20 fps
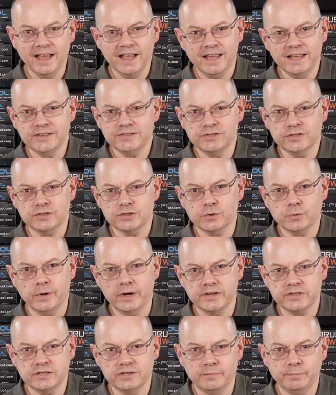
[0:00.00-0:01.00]
It's just a
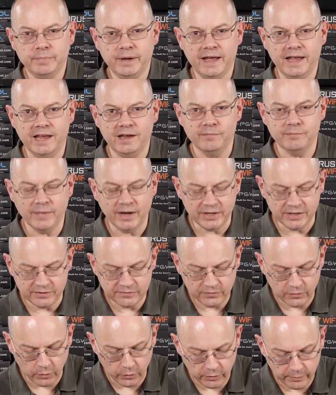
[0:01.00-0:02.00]
question of paying money
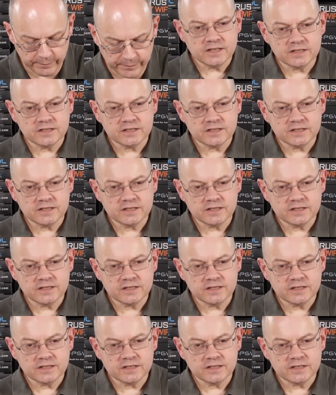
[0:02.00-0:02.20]
for them.